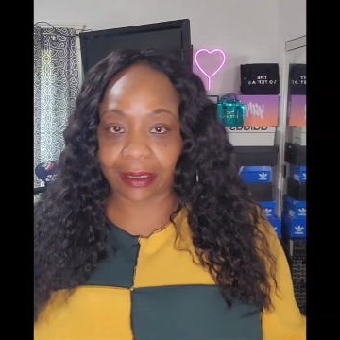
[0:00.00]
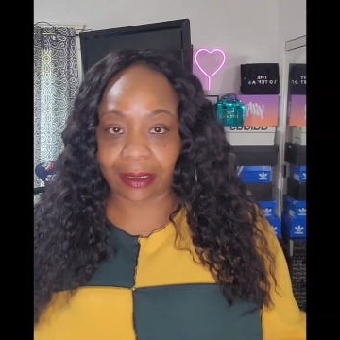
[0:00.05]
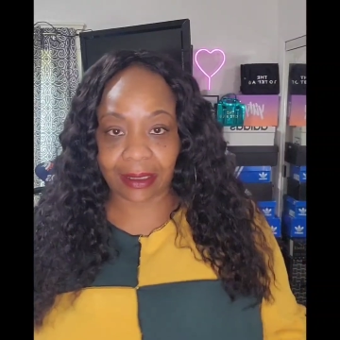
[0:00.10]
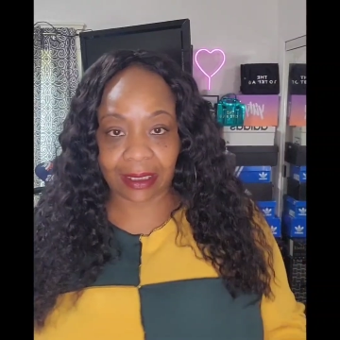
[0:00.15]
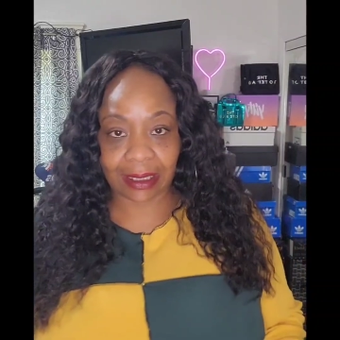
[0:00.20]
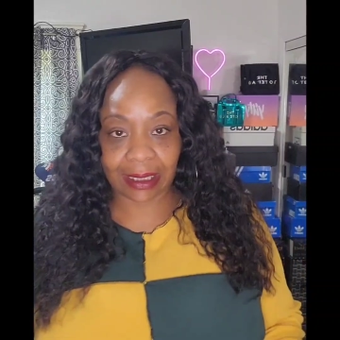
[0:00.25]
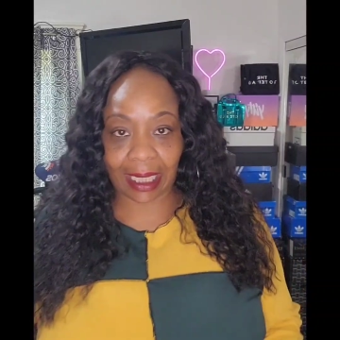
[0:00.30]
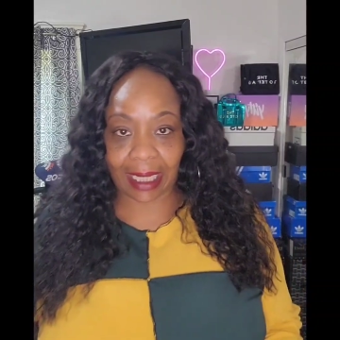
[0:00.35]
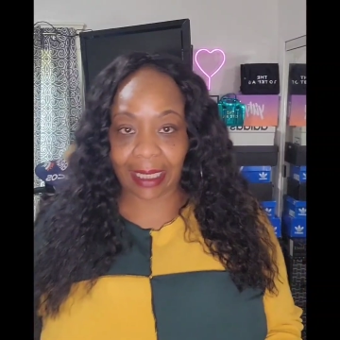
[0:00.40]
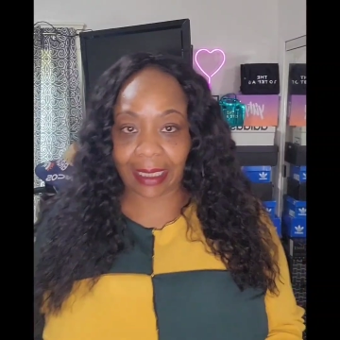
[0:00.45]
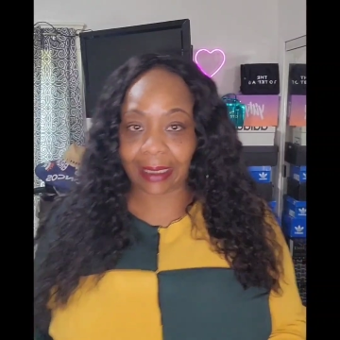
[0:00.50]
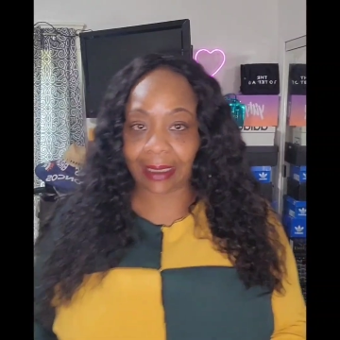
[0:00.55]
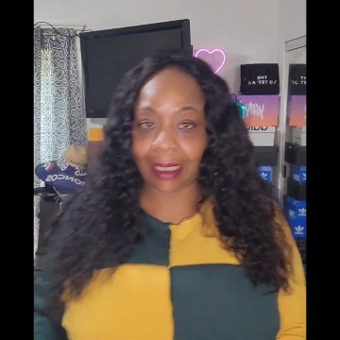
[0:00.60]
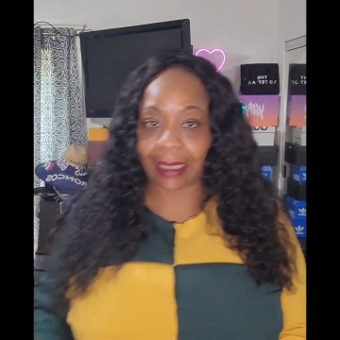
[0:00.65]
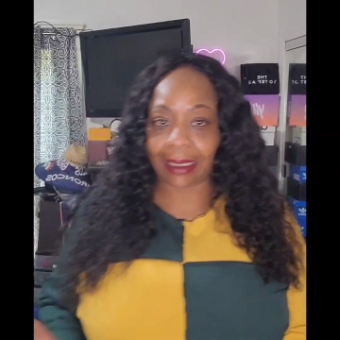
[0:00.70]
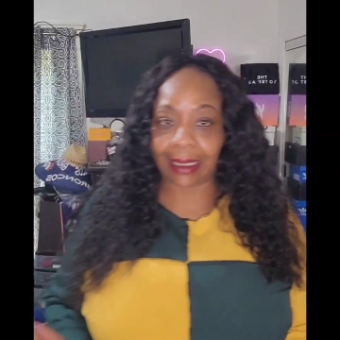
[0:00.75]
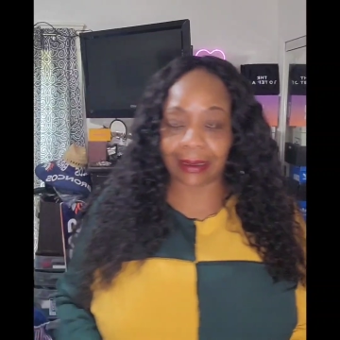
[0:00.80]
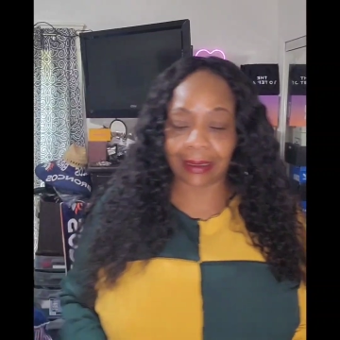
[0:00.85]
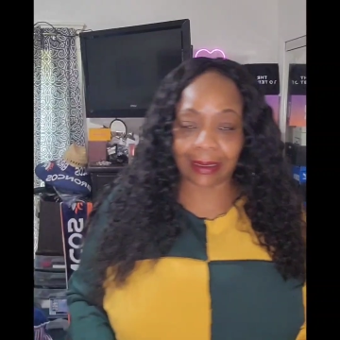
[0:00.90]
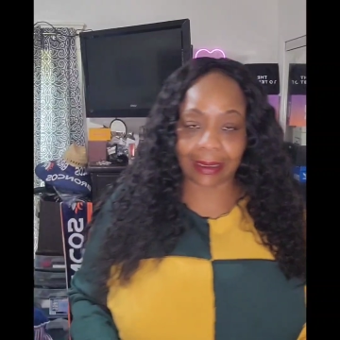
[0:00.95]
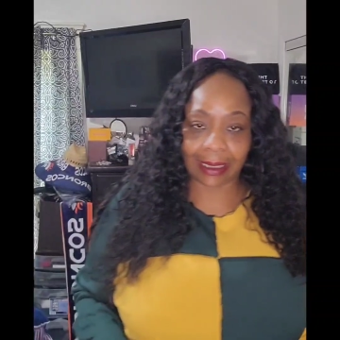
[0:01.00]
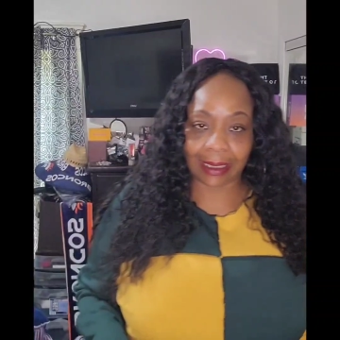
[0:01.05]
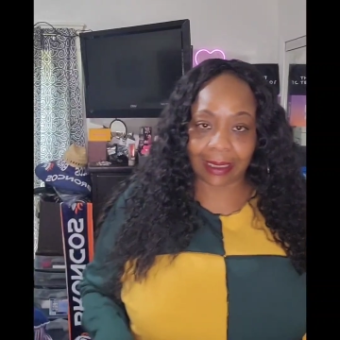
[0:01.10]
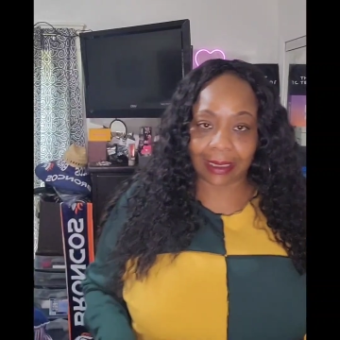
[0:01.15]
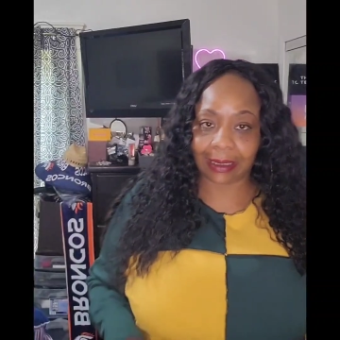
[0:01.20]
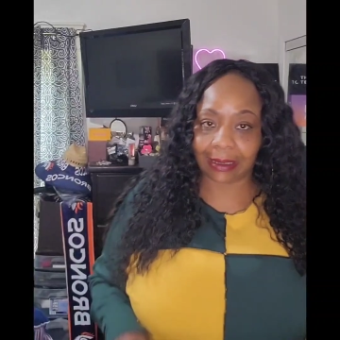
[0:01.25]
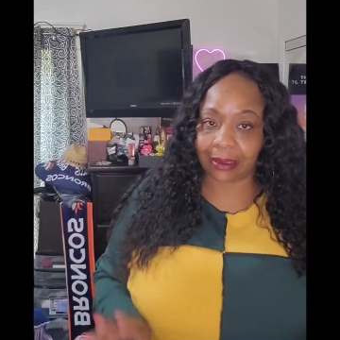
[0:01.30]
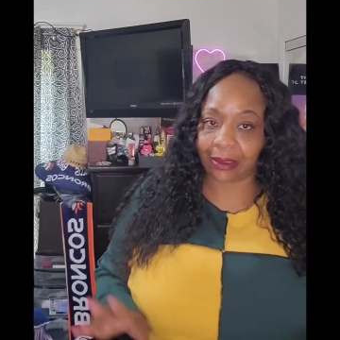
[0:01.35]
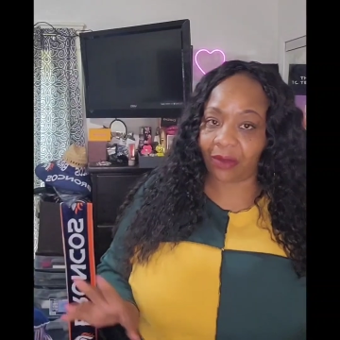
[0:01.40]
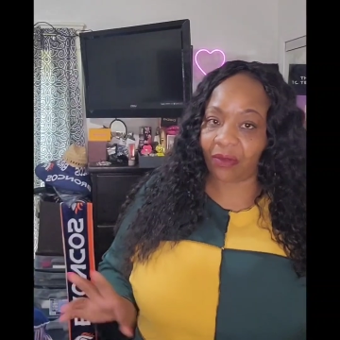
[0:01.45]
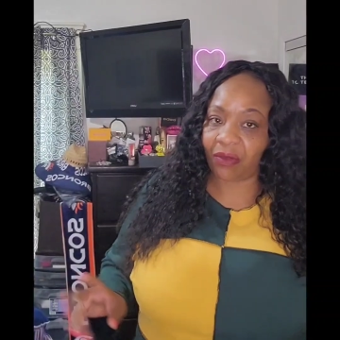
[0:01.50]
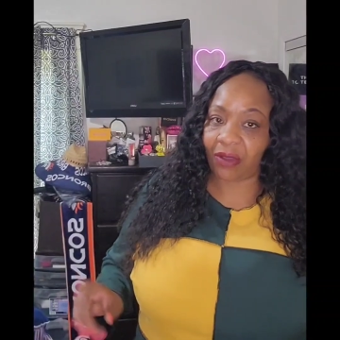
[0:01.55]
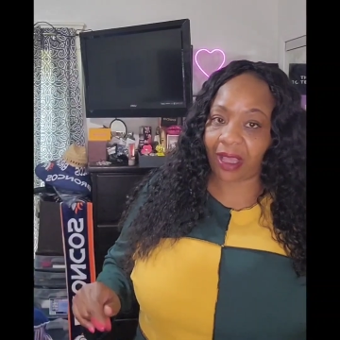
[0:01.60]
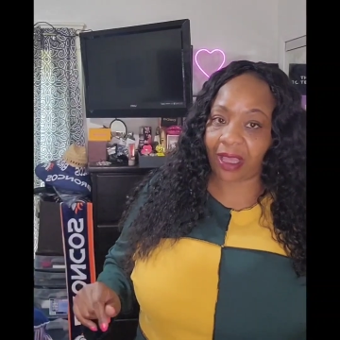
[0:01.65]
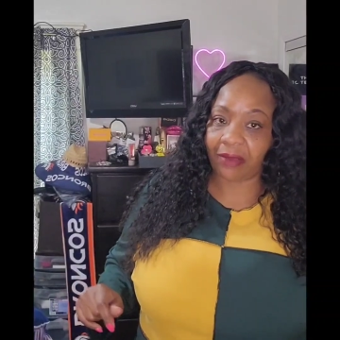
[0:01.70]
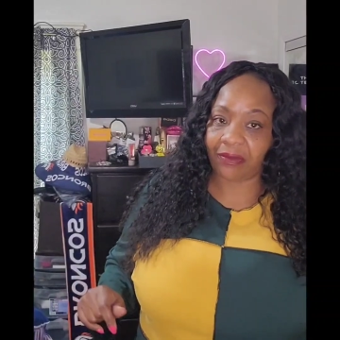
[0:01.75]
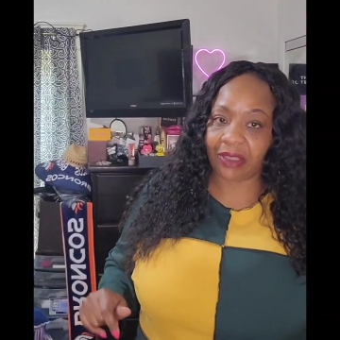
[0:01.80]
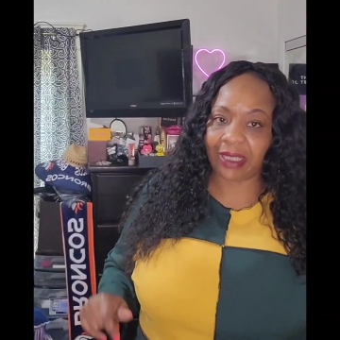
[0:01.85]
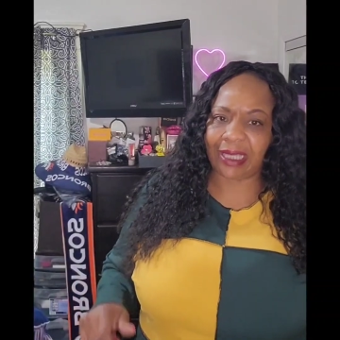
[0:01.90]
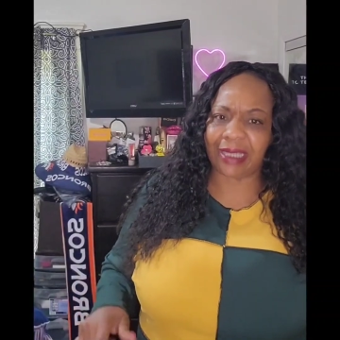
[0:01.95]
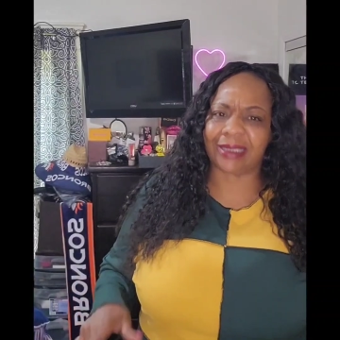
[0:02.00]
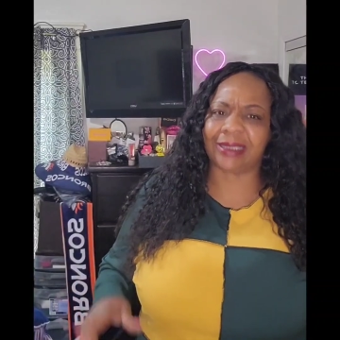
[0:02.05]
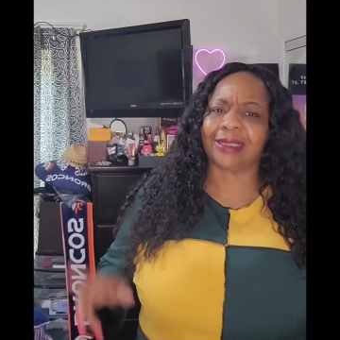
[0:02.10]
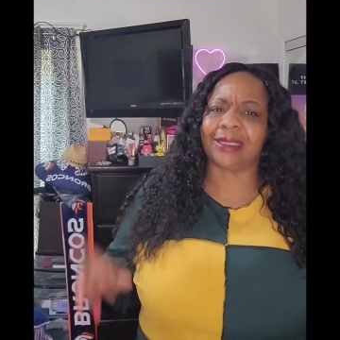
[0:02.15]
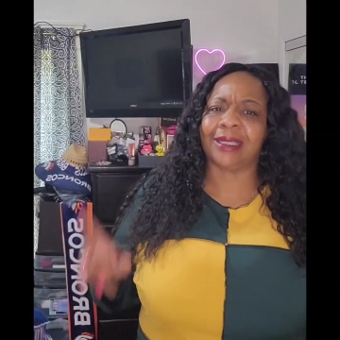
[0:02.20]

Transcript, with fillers: site. Like I said, it's a 5X.